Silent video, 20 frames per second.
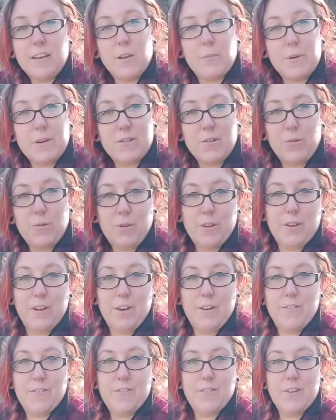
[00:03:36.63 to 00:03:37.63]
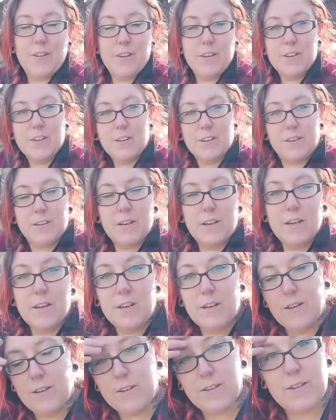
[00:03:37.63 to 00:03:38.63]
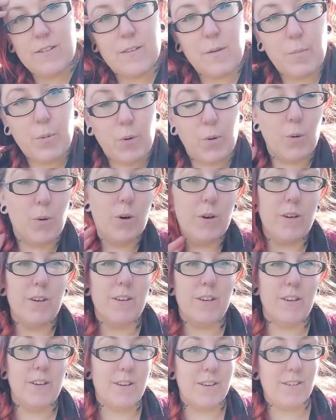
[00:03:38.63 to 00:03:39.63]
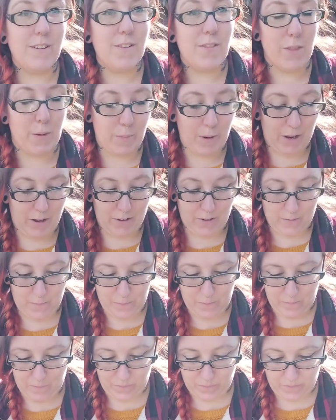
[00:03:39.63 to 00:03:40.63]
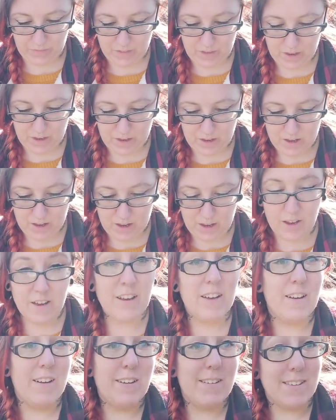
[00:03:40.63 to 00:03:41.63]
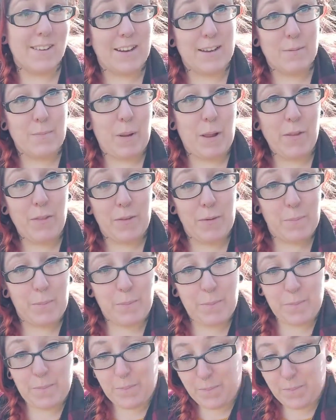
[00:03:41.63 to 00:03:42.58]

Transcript: going to be tall enough to support the plant. So let's plant them.